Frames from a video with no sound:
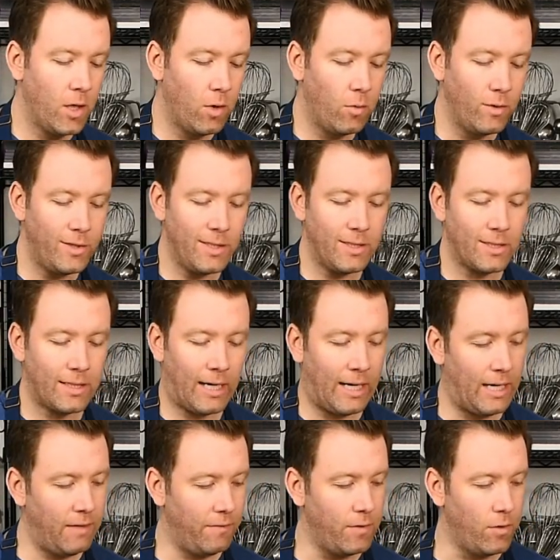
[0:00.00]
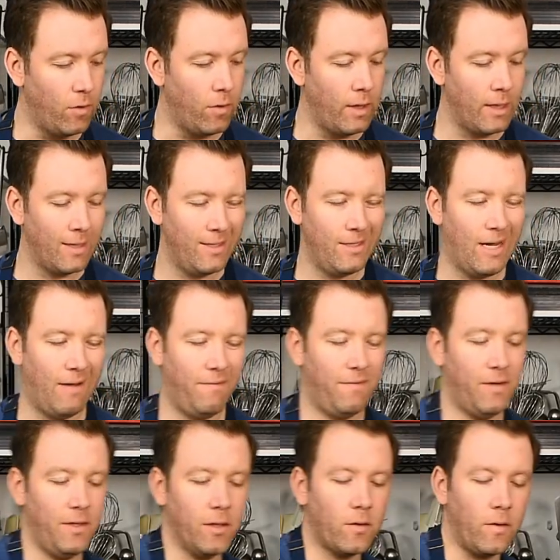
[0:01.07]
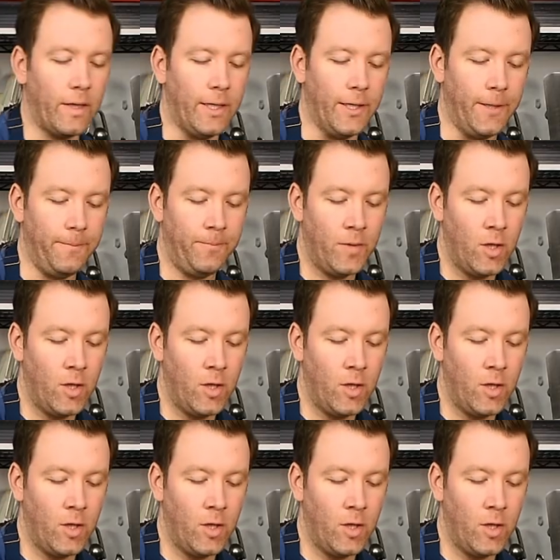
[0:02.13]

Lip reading: which is kind of annoying, not fun to clean up.